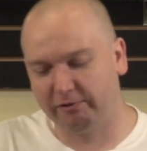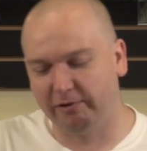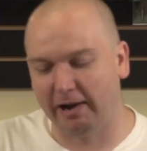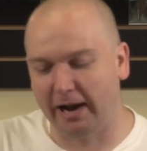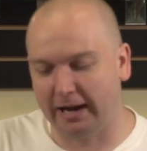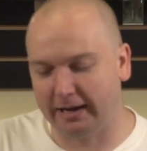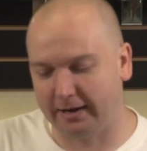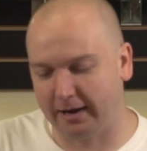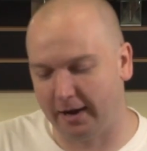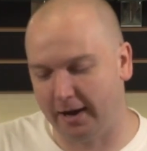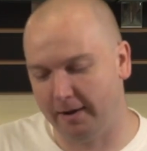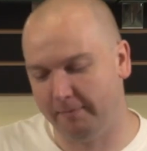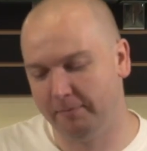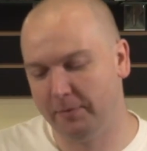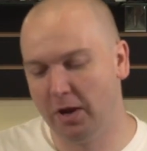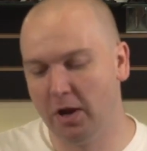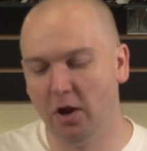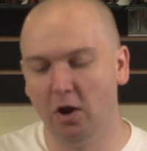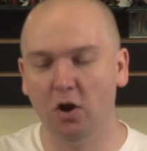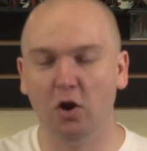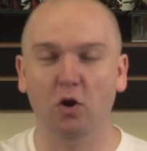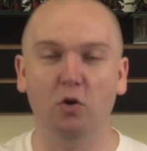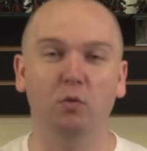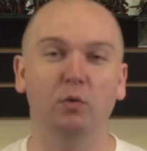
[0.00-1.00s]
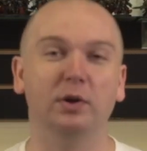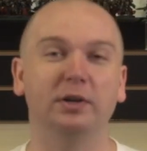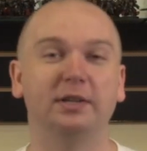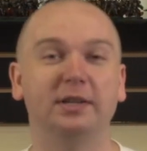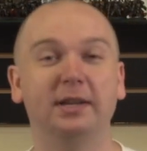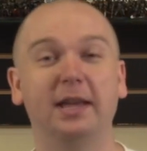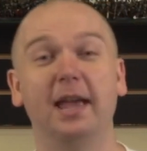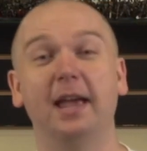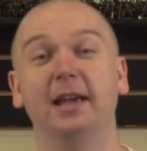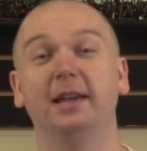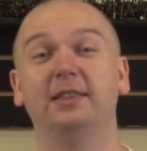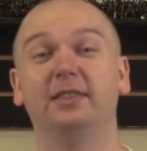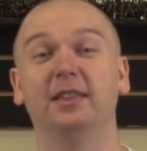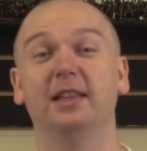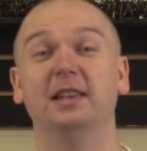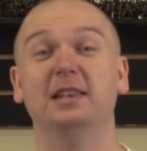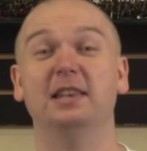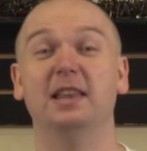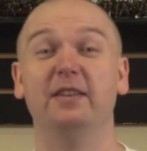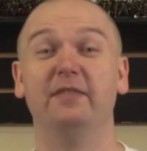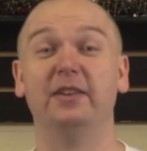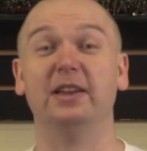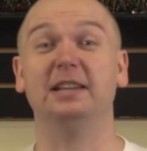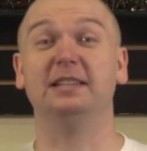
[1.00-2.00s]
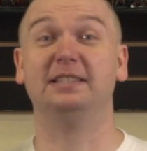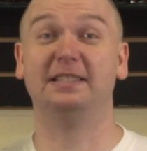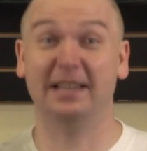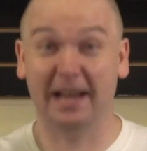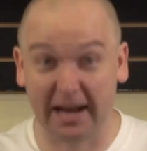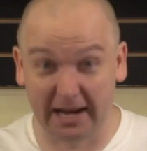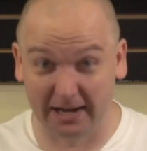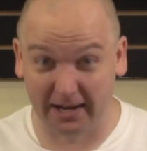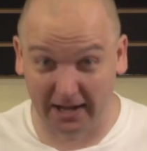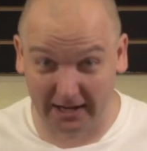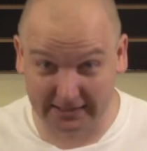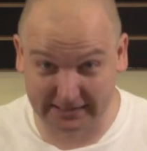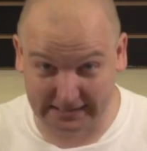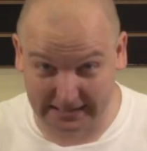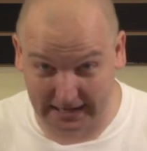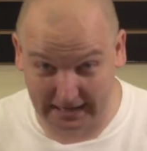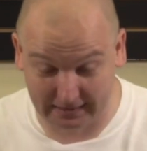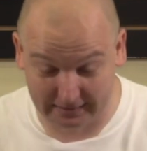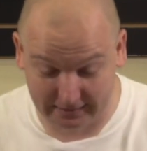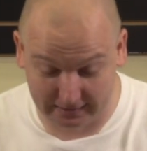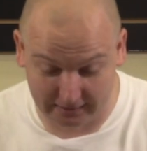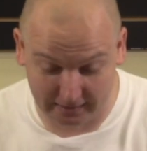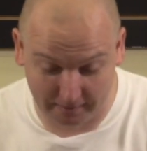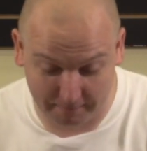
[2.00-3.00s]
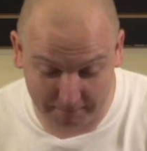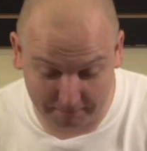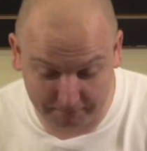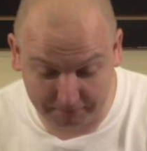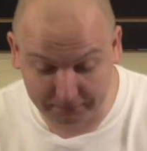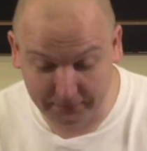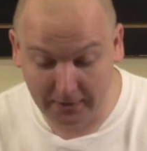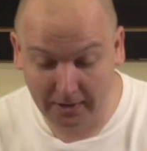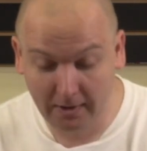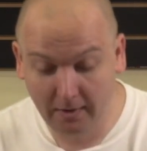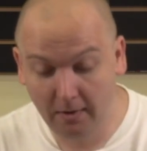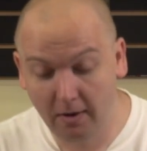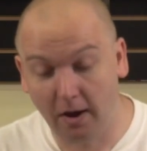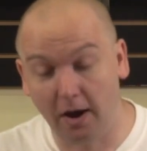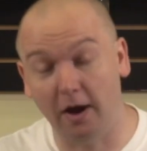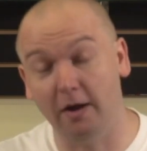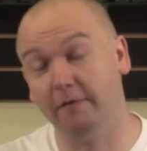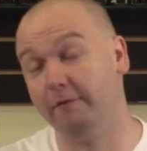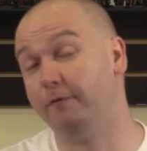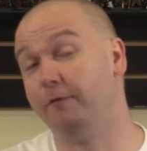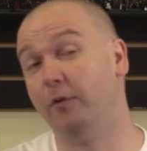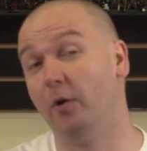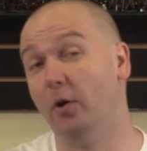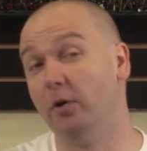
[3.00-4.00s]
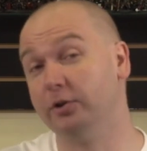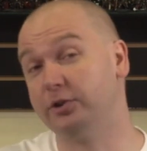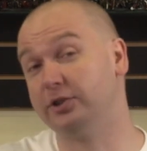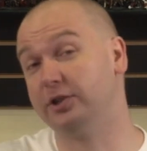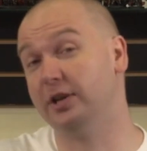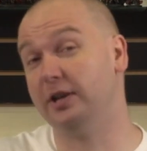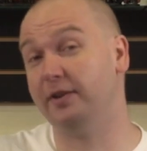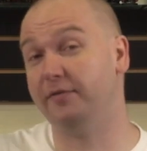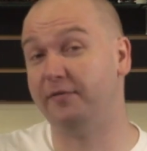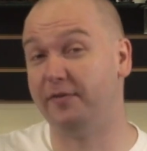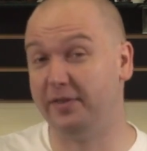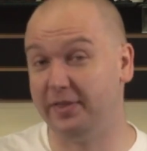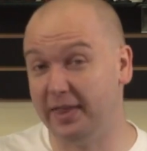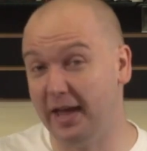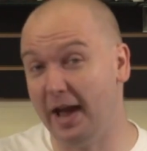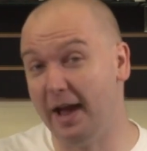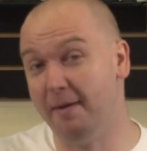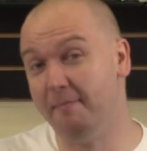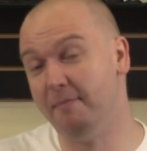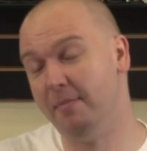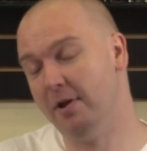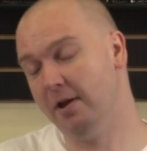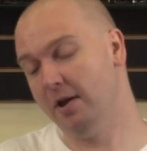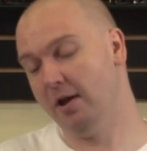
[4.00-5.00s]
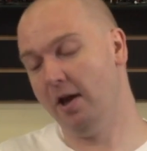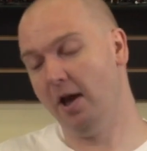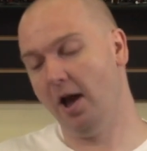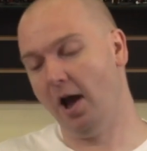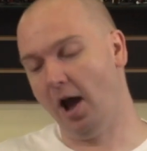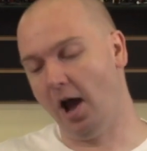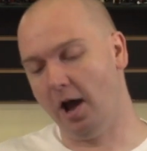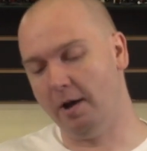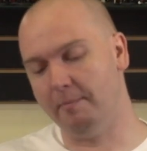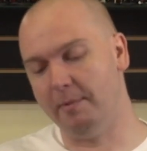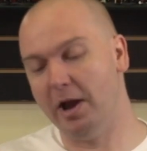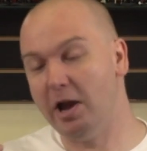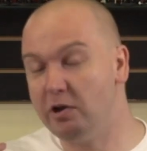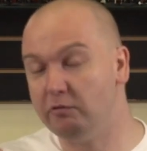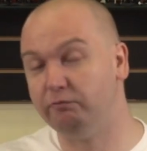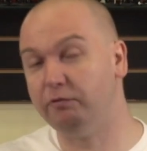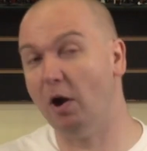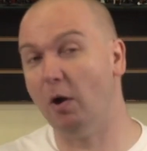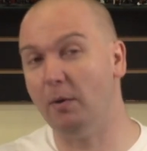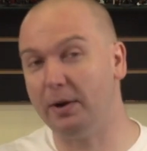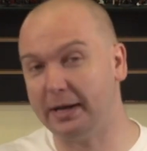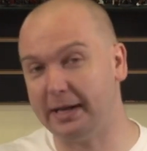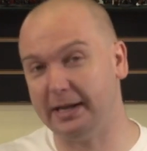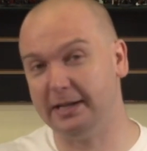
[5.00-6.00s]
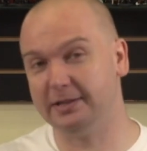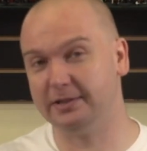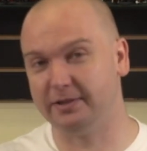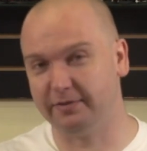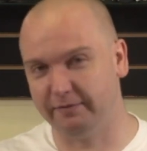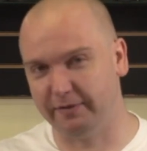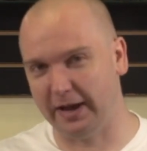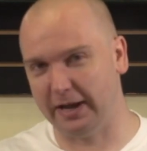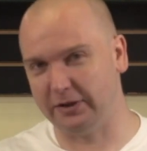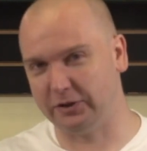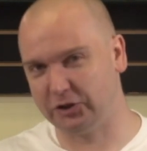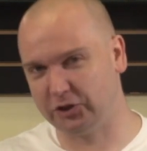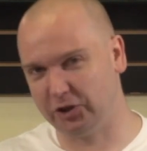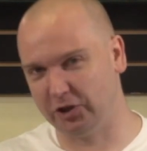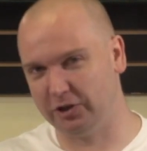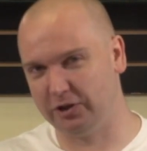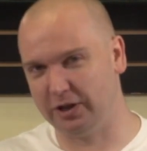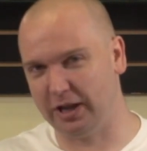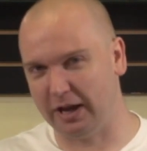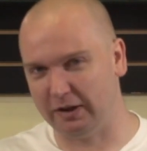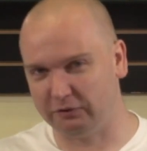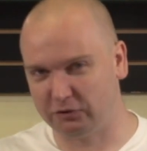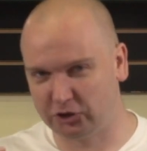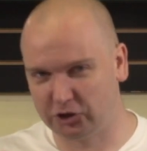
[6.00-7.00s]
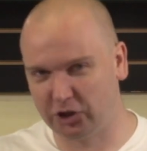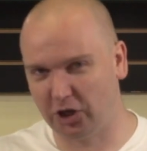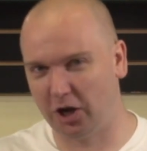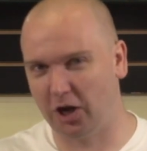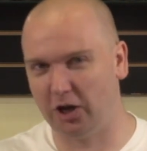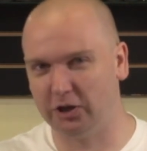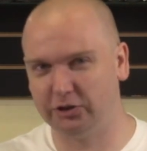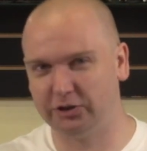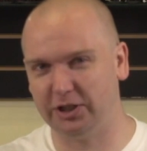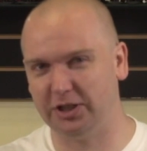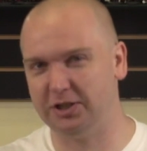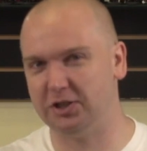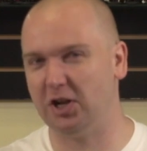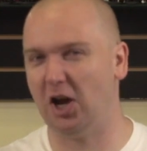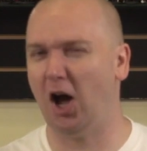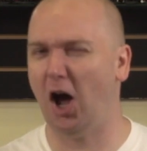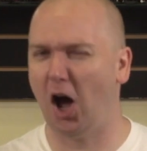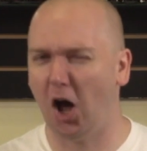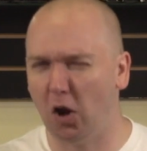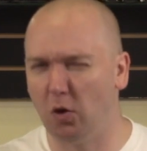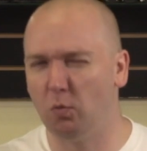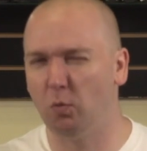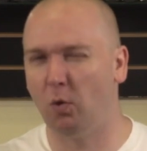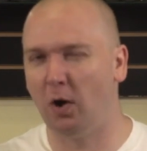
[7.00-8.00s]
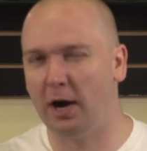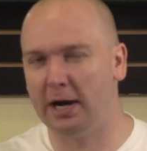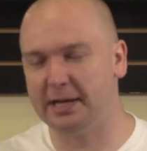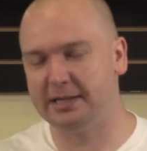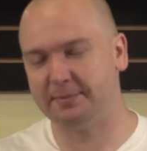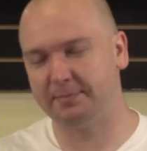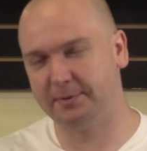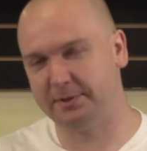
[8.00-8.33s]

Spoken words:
Thraka, who would kick the living daylights out of them. Unfortunately for them, heroic intervention, they have charged into unwise